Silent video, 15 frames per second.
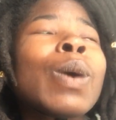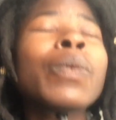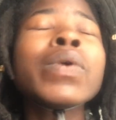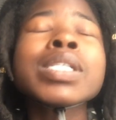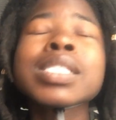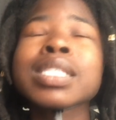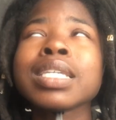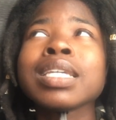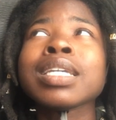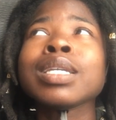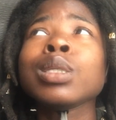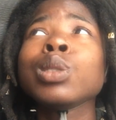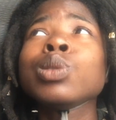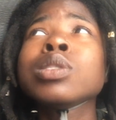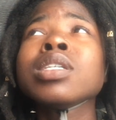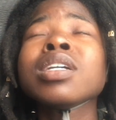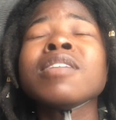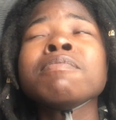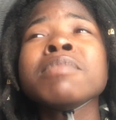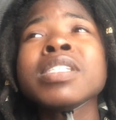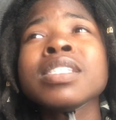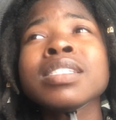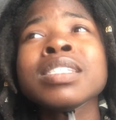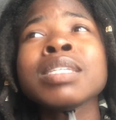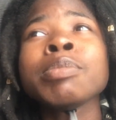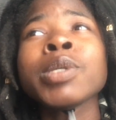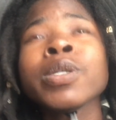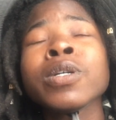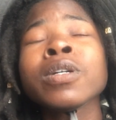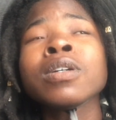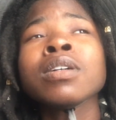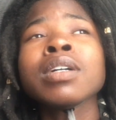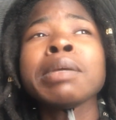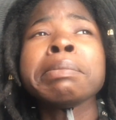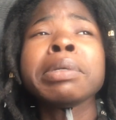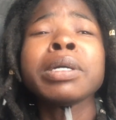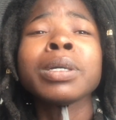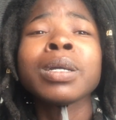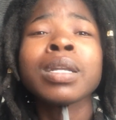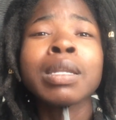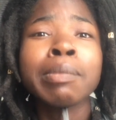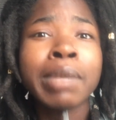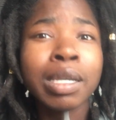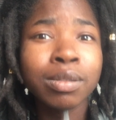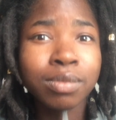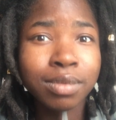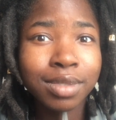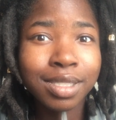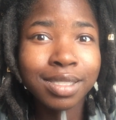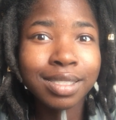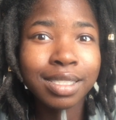Once again, you took a Mississippi girl and put her in the mountains.